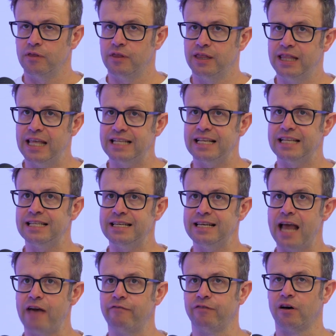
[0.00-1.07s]
This is
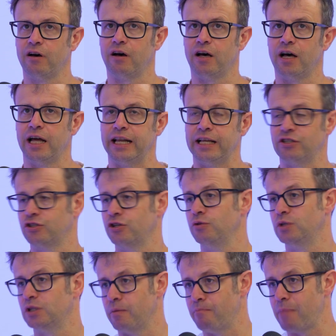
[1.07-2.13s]
never an
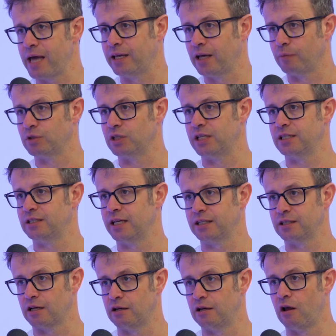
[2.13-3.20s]
excuse to make up statistics
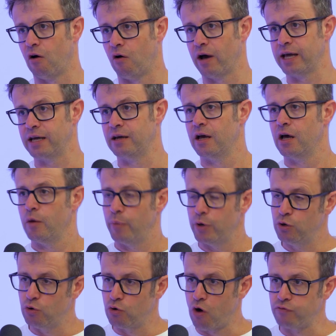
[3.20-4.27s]
and lie, but
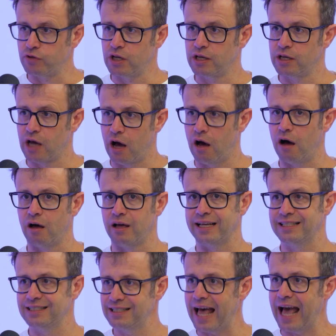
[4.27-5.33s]
you can often cut
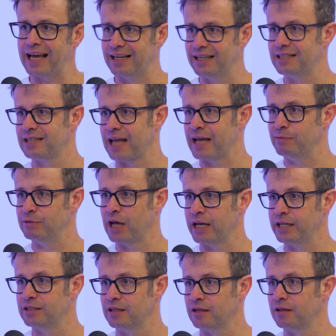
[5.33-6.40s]
exactly the same
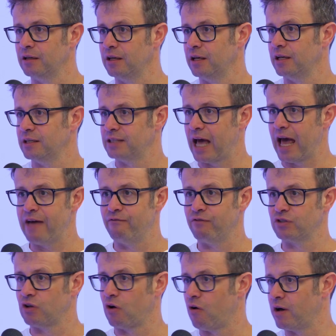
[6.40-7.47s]
data to
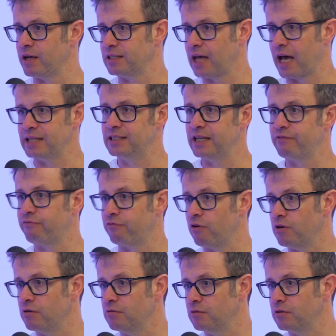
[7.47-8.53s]
emphasize a
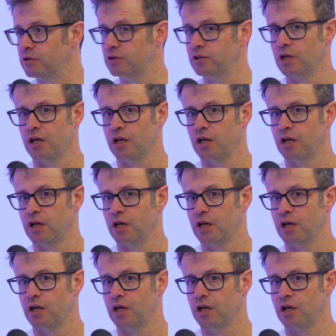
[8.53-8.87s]
different